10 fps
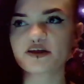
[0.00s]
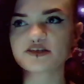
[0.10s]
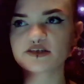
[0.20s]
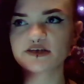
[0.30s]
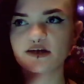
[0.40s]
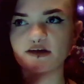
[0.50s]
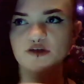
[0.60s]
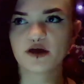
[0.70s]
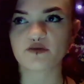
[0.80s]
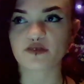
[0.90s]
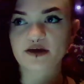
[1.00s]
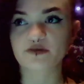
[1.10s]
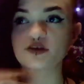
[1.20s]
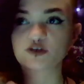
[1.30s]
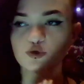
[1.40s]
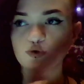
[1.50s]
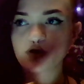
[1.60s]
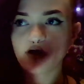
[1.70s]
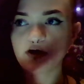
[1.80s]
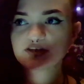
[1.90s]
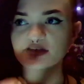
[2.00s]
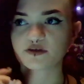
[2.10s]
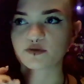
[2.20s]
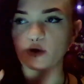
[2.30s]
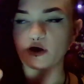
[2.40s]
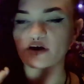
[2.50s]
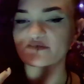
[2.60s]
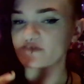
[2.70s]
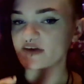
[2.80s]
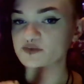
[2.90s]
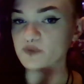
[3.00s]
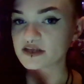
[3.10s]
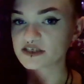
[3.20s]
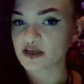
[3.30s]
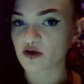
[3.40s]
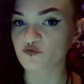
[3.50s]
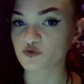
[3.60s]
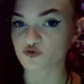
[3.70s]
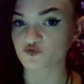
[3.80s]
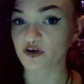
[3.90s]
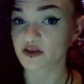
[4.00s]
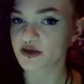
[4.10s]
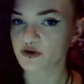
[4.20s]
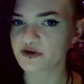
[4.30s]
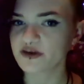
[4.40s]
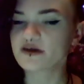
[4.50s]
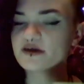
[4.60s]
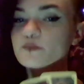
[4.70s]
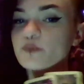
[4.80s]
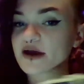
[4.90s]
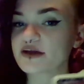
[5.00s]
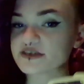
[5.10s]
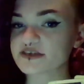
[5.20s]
honestly, the two cards and the one card of advice by itself was really good. By